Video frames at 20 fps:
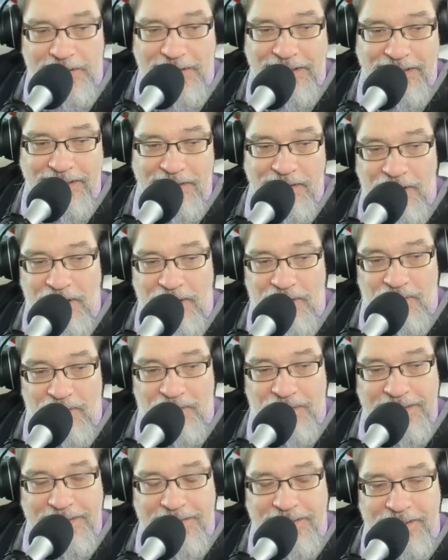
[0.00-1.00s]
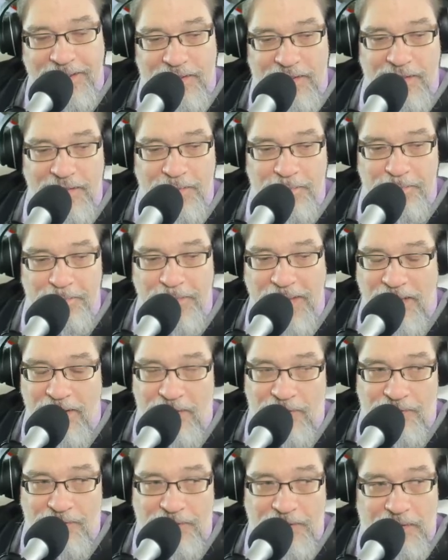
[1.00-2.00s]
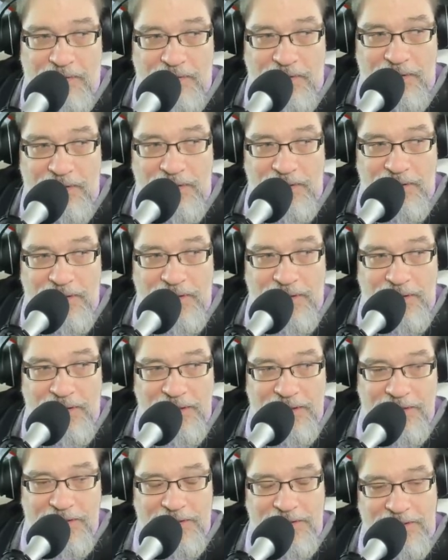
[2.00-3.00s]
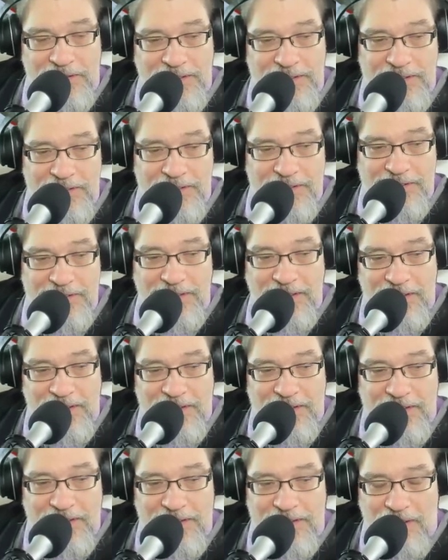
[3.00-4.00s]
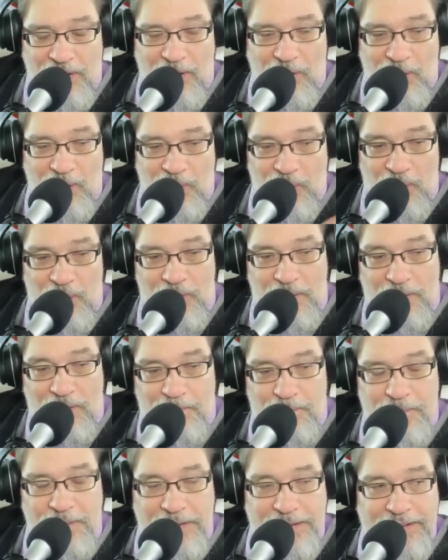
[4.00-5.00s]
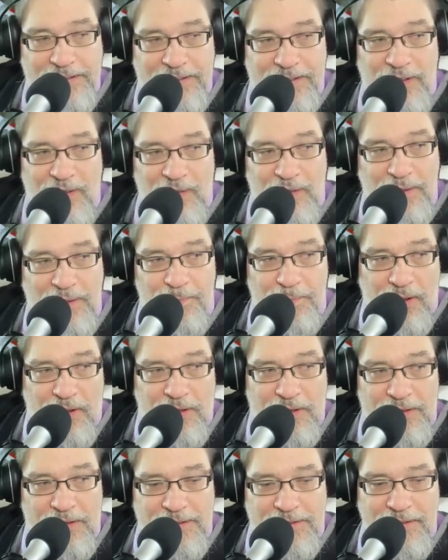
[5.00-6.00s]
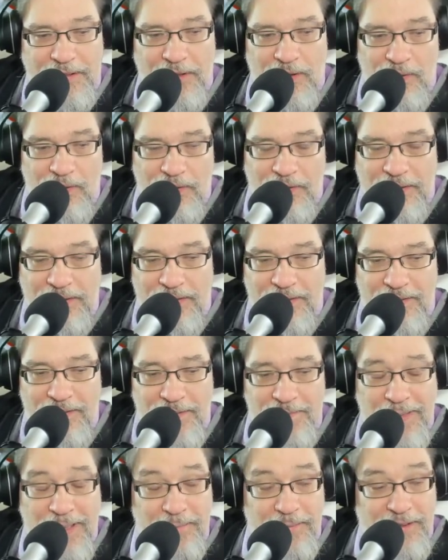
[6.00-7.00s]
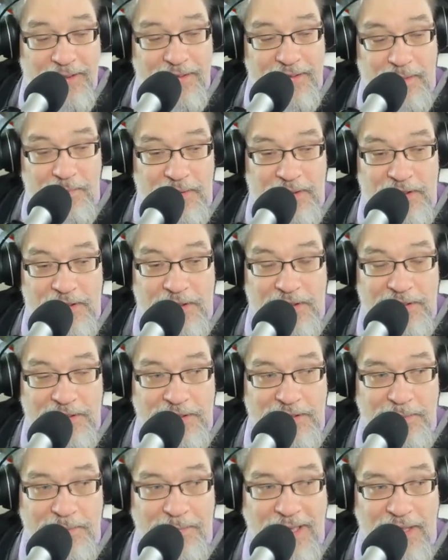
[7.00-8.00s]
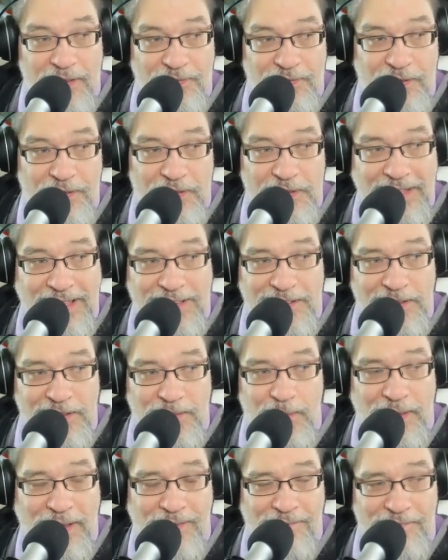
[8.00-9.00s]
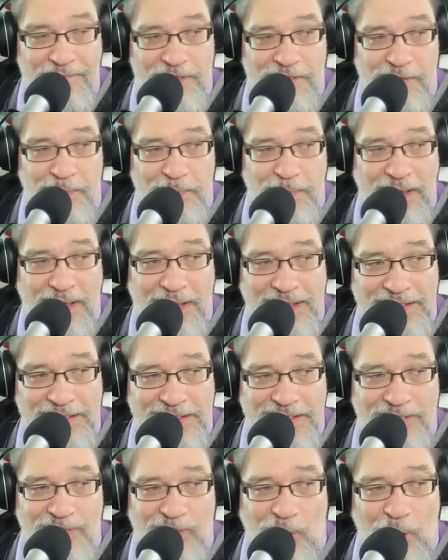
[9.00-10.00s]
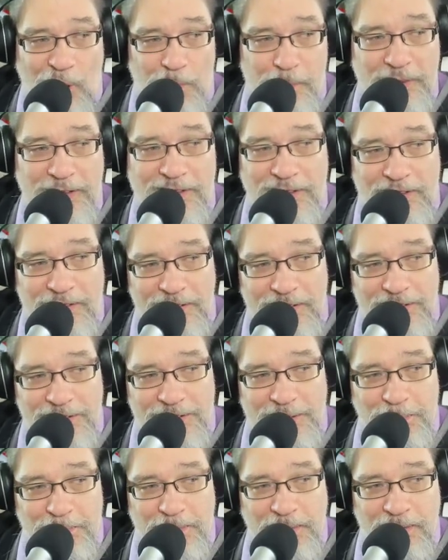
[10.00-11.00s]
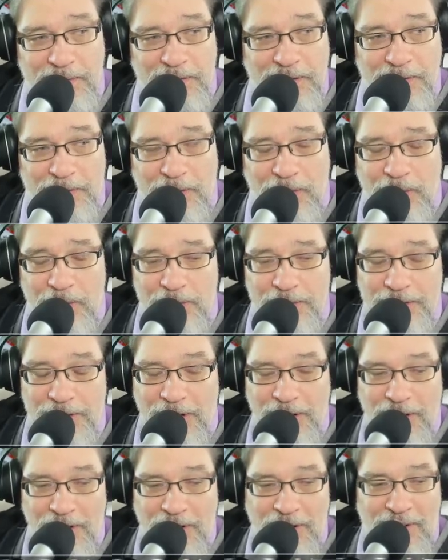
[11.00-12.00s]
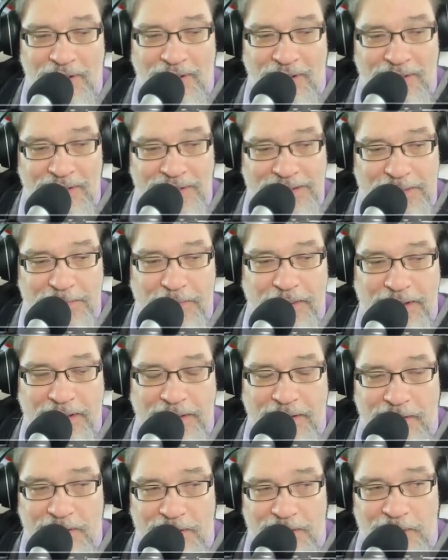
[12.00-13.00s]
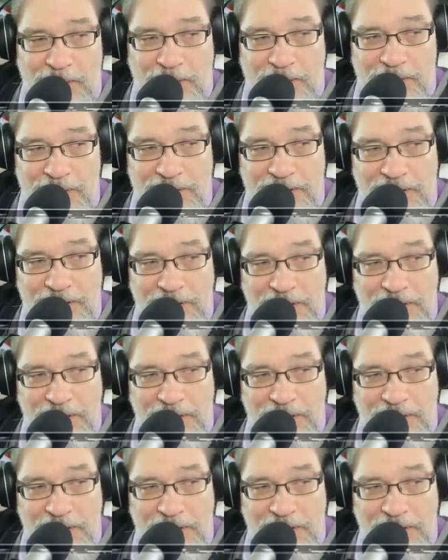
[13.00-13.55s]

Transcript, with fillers: Like right there the battlefield is is is a whole complete the only part of the cycle that maybe in some instances the battlefields actually will have the supplies the raw materials to build the drones or at least many of the drones